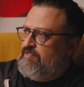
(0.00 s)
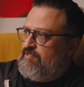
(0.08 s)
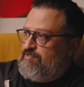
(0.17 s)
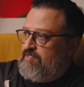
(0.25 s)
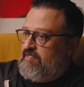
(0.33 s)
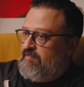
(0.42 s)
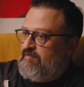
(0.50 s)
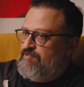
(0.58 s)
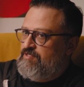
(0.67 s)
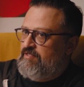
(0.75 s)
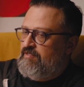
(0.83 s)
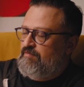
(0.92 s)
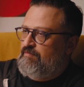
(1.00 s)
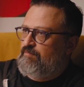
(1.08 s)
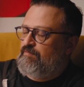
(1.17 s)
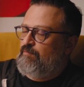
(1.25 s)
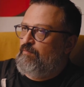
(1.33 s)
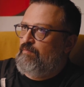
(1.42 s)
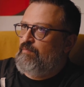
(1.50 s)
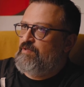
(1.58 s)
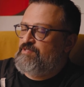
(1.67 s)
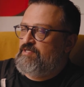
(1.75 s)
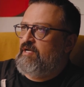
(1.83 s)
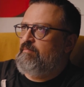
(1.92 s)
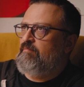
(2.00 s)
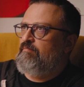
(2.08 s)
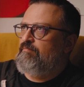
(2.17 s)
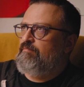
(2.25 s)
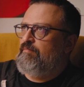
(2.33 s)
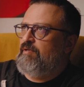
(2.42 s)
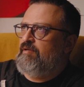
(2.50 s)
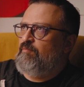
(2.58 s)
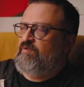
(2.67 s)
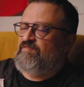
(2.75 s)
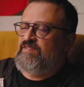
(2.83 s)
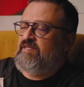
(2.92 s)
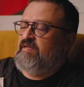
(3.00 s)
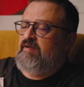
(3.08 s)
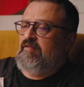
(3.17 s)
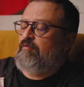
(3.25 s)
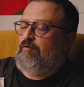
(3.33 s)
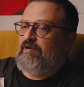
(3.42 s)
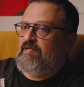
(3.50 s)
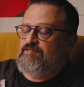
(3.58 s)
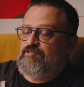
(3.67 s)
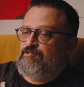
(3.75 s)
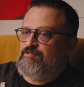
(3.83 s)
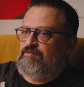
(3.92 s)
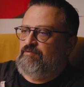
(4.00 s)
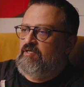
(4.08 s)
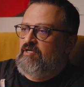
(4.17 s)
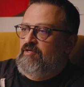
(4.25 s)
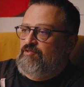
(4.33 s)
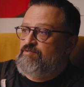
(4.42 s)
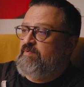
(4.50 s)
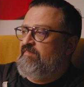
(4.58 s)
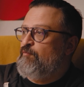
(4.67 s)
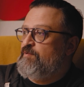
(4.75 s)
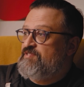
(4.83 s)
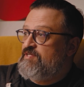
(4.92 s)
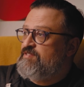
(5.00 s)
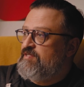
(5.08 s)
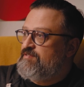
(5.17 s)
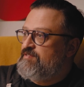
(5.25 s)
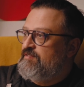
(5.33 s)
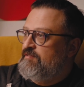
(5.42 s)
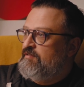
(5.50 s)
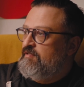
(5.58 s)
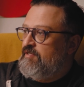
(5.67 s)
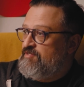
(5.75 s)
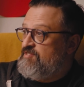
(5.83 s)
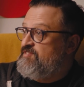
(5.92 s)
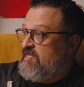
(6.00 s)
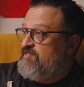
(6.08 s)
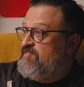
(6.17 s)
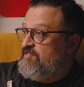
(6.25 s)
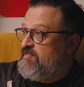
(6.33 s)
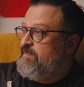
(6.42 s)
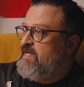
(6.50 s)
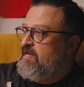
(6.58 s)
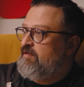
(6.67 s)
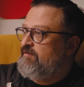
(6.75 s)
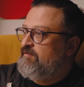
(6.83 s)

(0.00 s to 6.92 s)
there's a with some, and we've seen it in other organizations too, there's a bit of a resistance because it's intimidating.